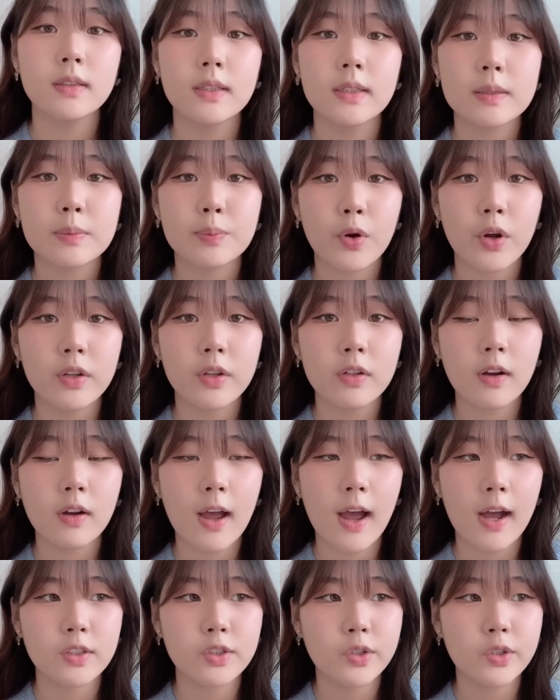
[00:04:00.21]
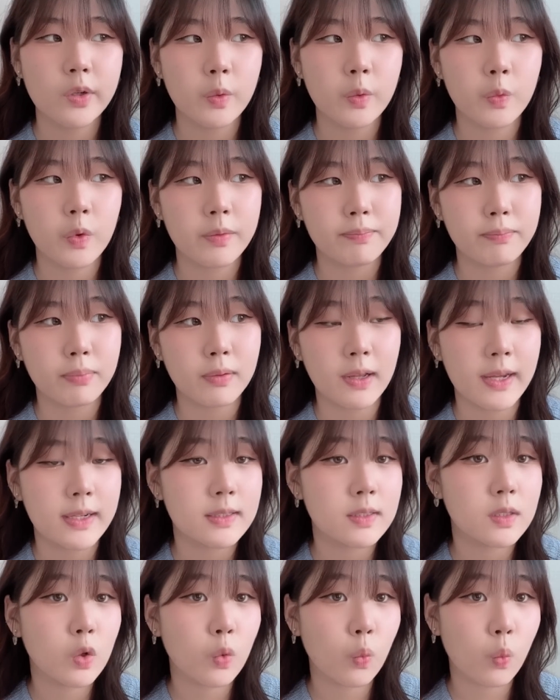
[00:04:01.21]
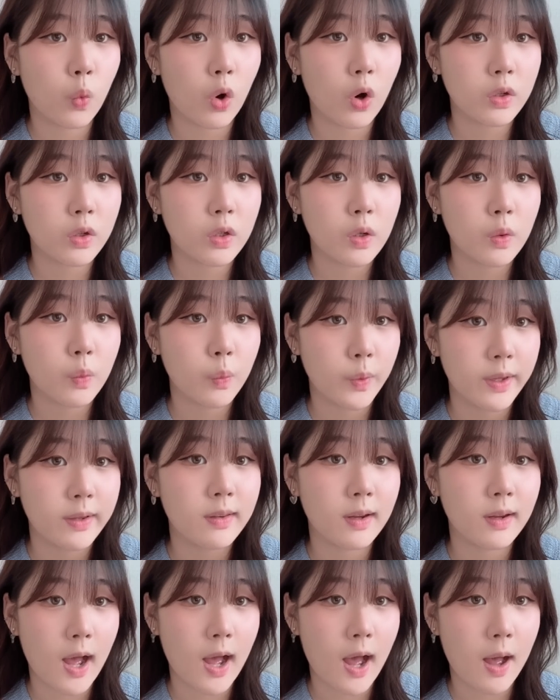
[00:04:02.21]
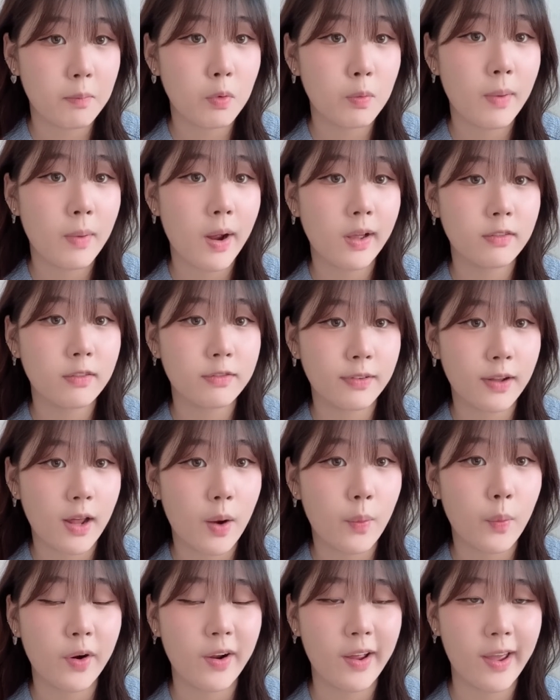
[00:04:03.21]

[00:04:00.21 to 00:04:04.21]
This product actually replaced the water with the chamomile flower